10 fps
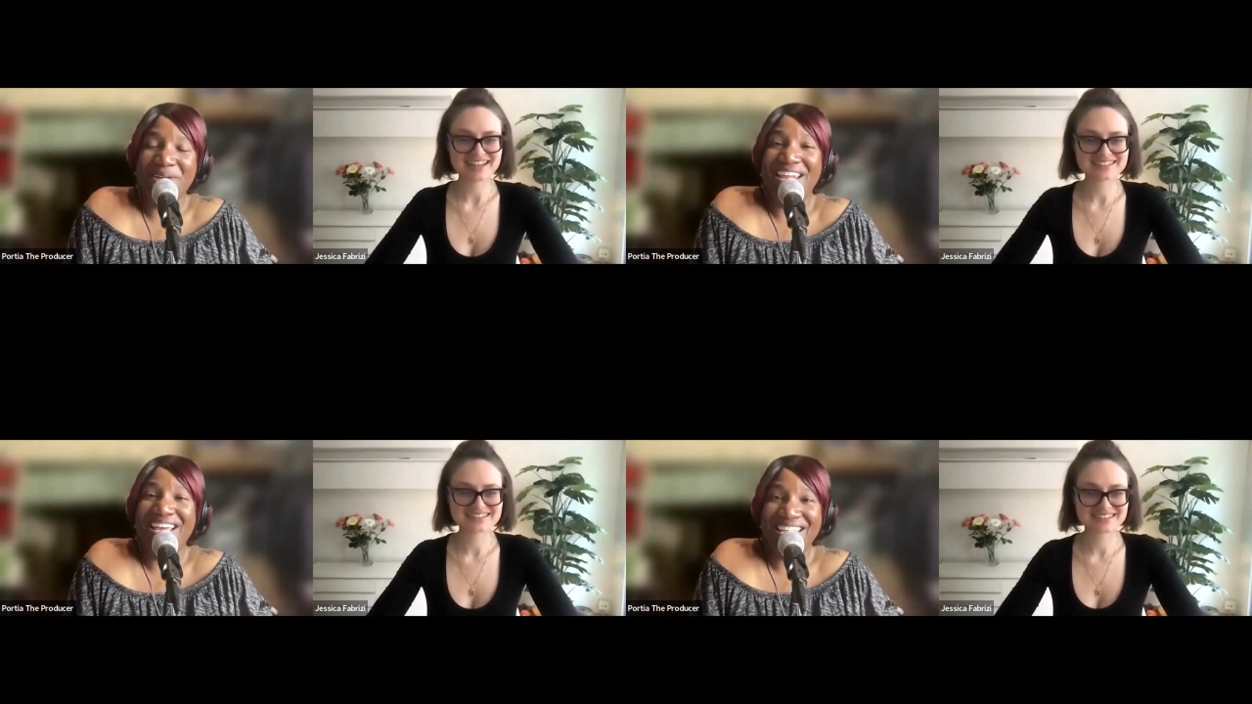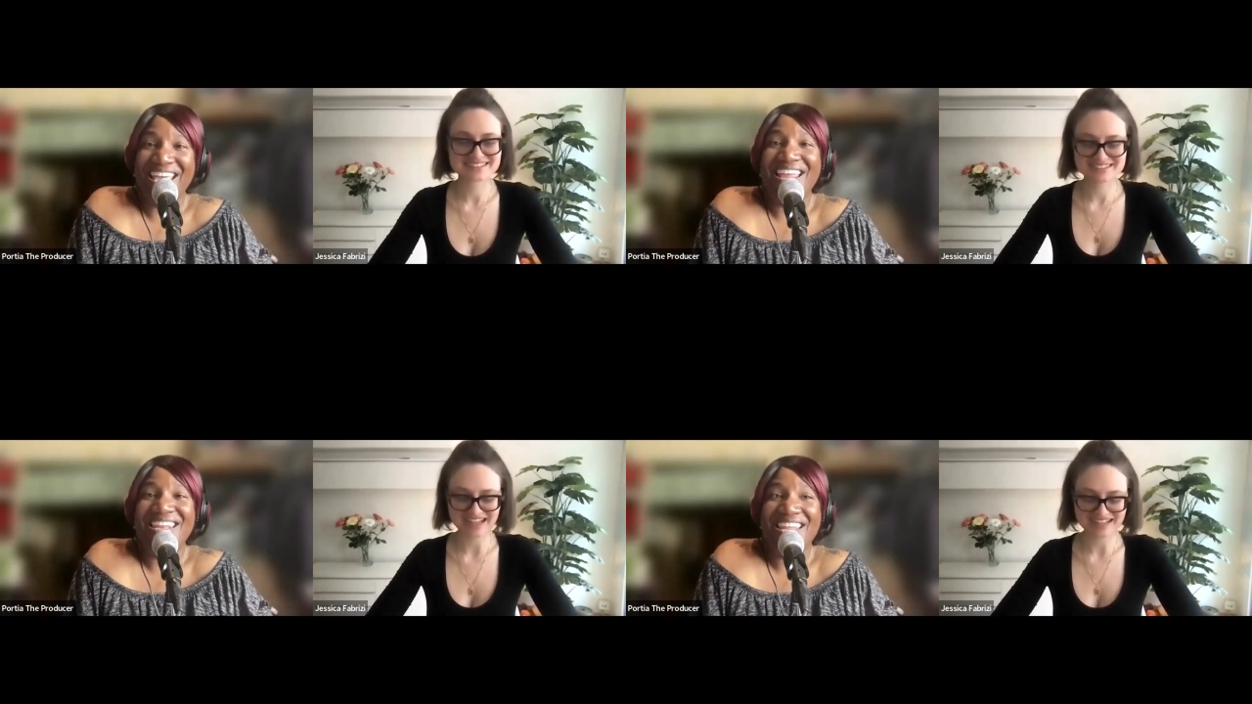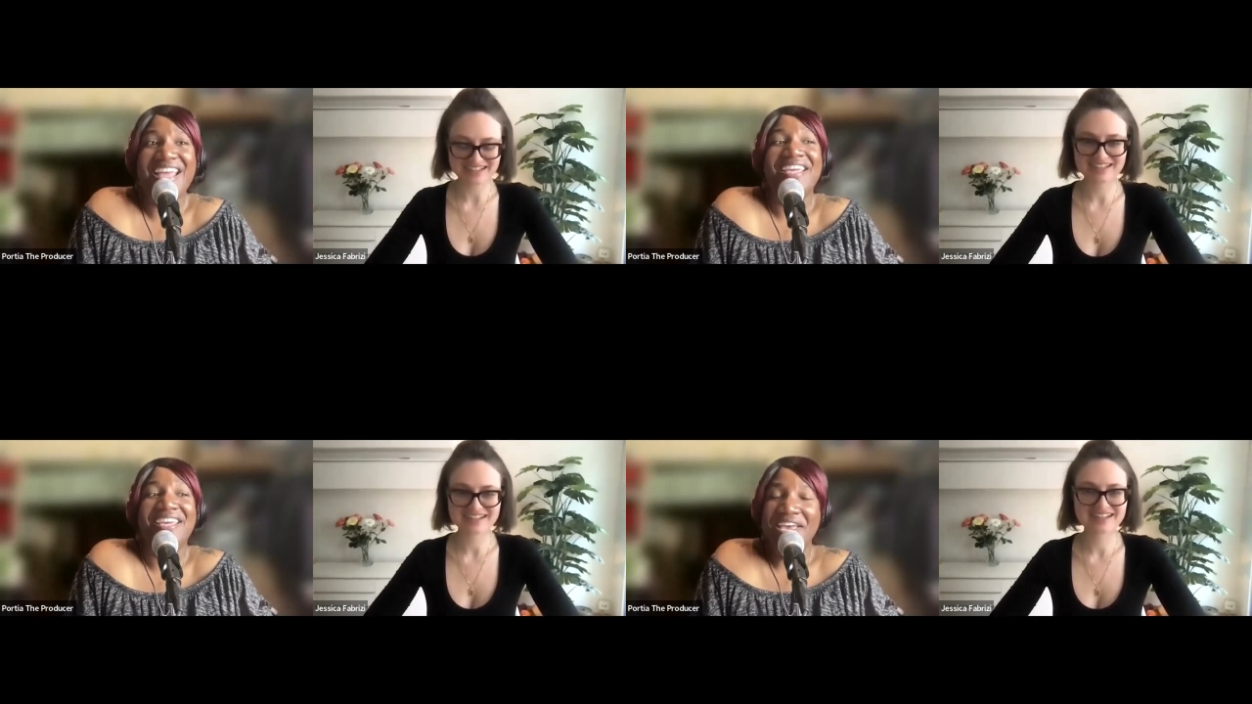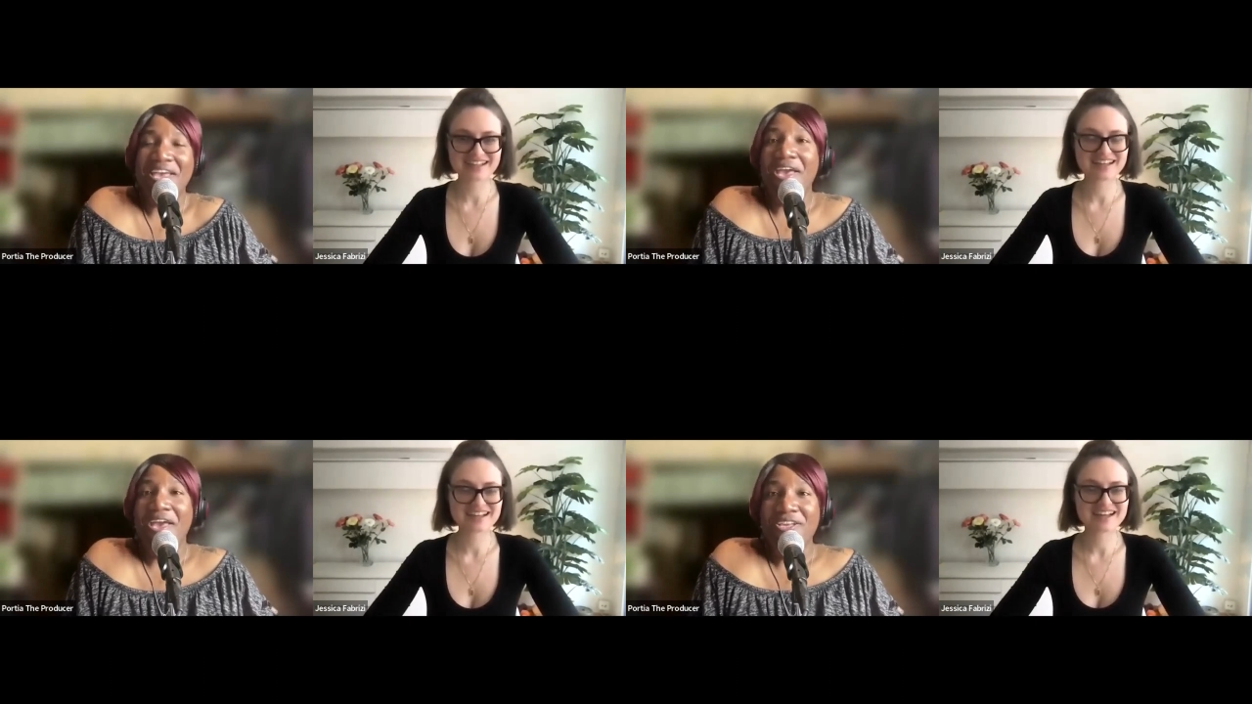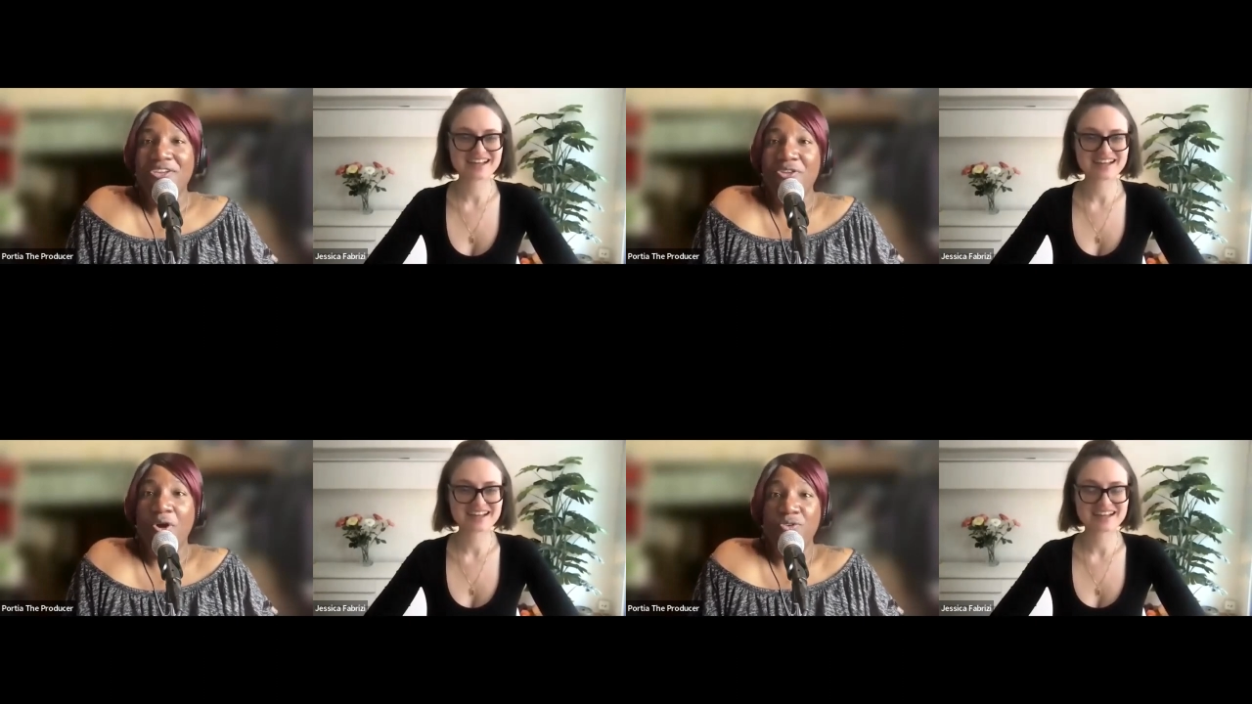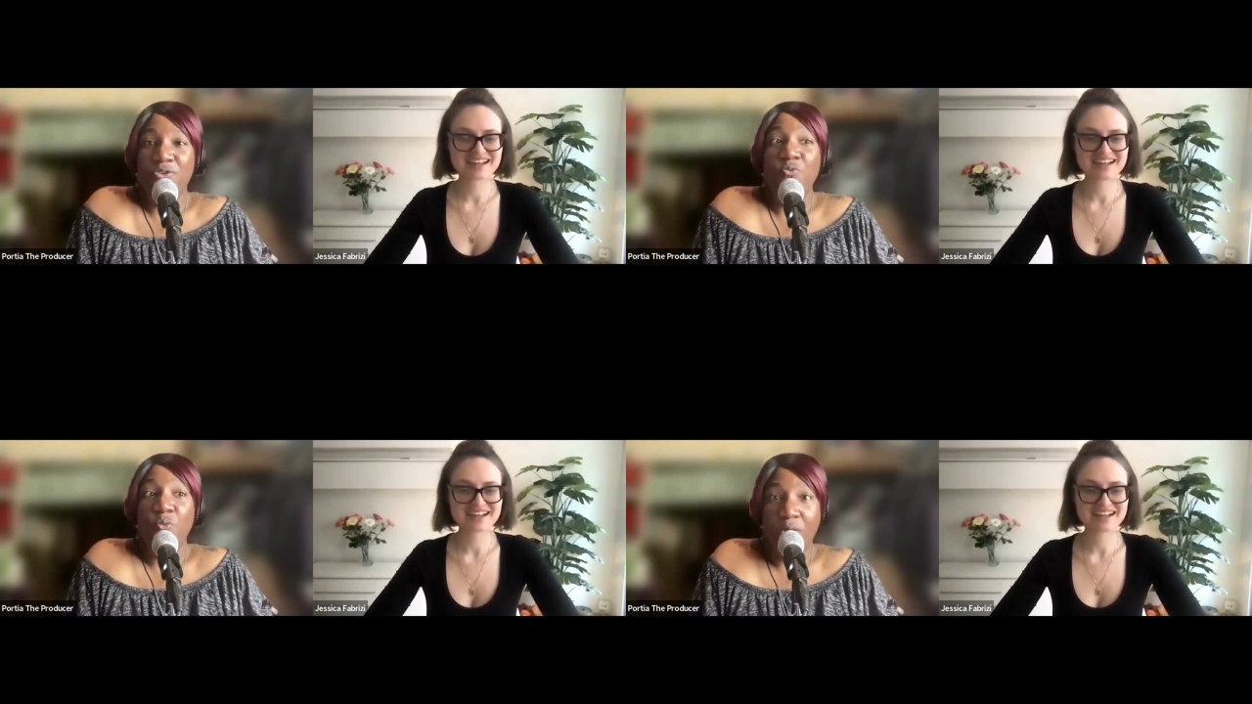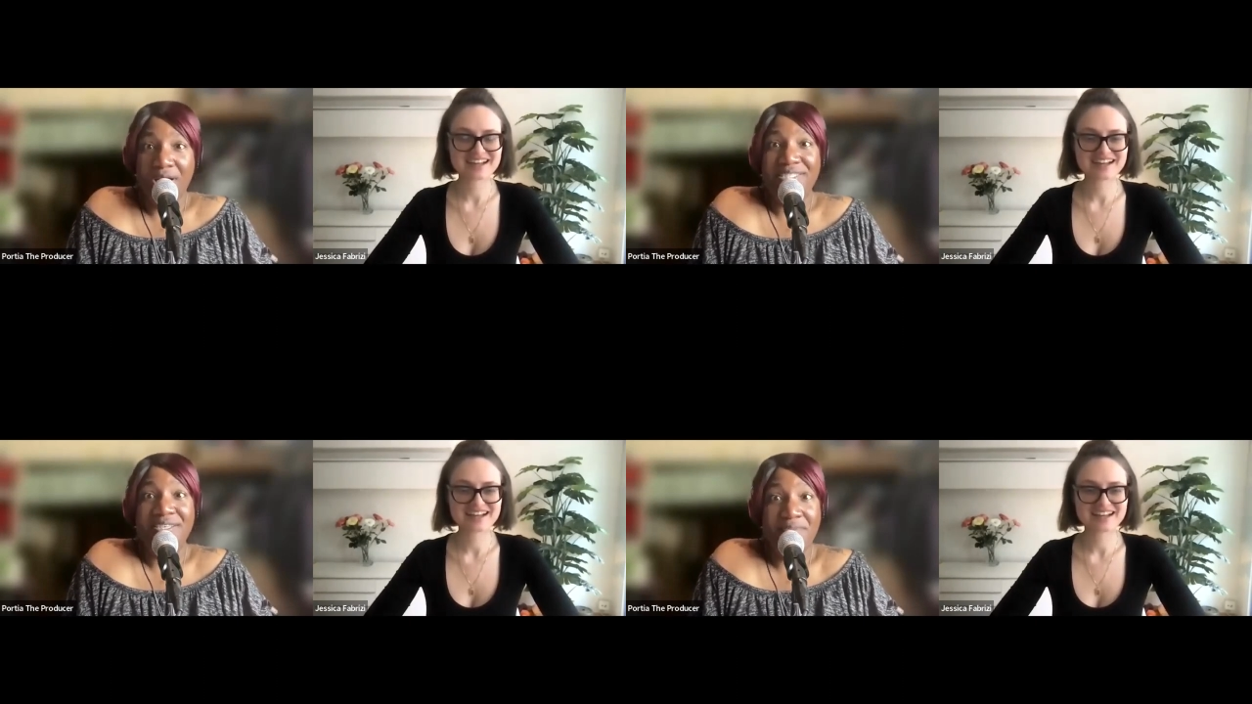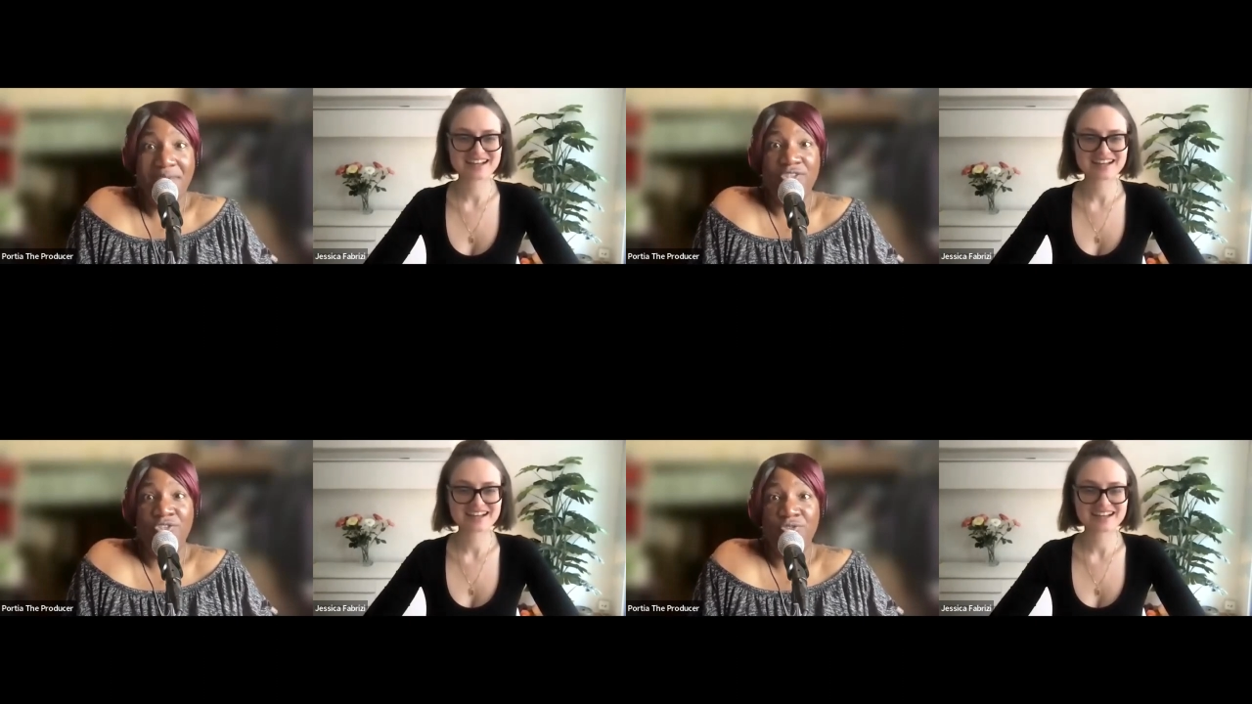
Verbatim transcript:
Speaker 1: but again, like, you know, you want to make